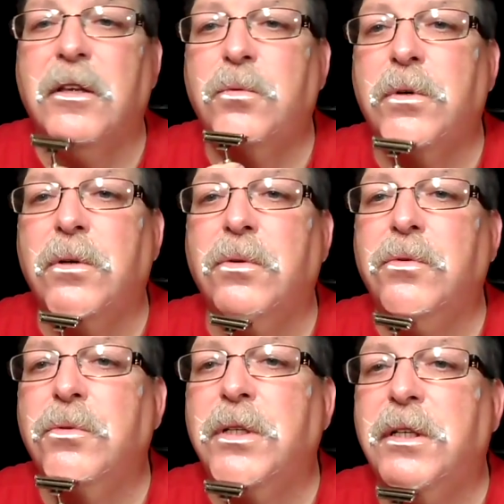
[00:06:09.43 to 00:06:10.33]
I think that's
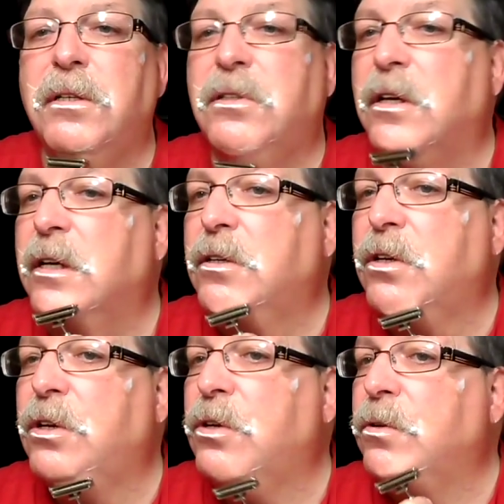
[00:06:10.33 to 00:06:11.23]
what it was really
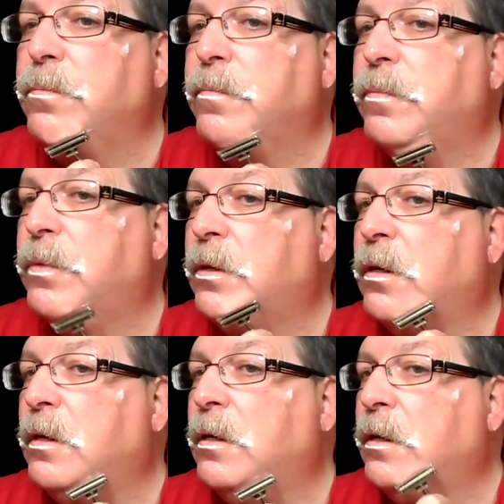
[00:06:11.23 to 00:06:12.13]
designed to do,
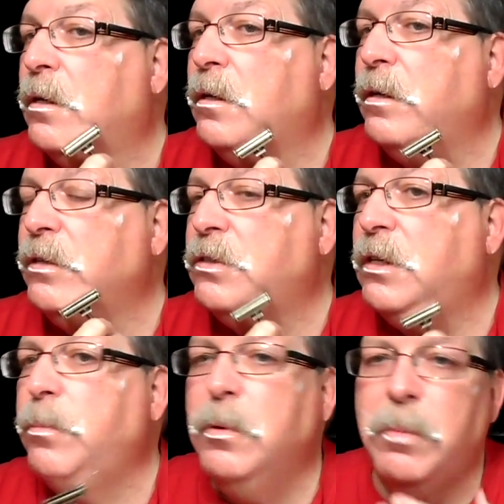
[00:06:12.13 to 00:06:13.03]

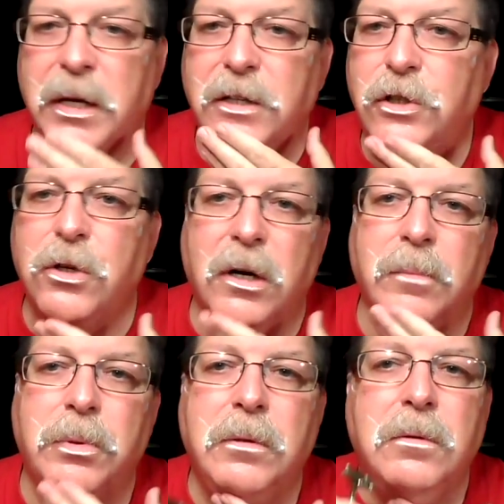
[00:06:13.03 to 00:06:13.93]
is to keep your blade
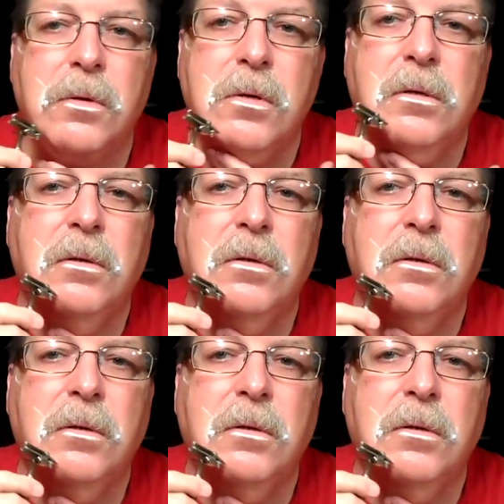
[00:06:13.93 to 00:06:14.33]
sharp